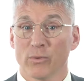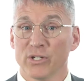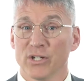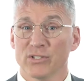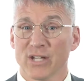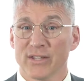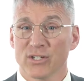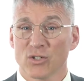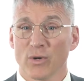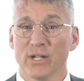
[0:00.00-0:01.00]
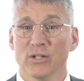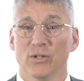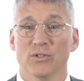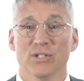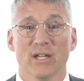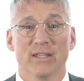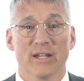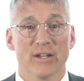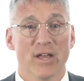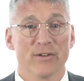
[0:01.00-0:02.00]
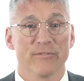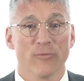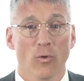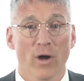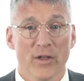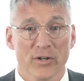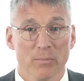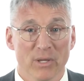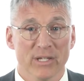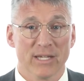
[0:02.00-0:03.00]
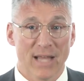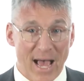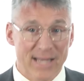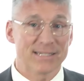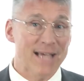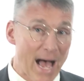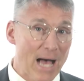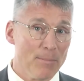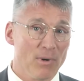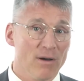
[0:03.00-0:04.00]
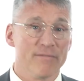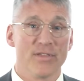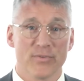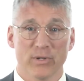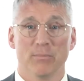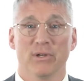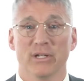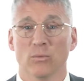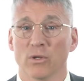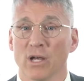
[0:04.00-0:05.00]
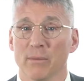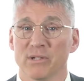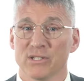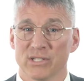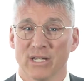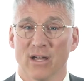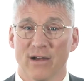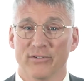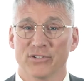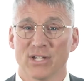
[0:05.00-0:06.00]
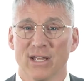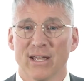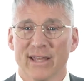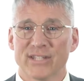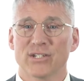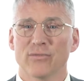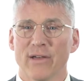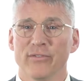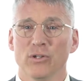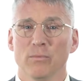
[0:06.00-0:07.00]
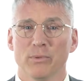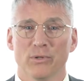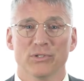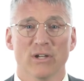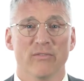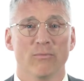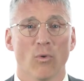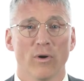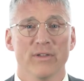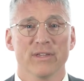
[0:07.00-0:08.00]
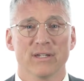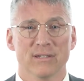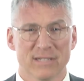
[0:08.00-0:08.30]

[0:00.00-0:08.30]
we just got the great news that another 400 million on top of the 3 billion will come into state coffers. That's a revenue boost of more than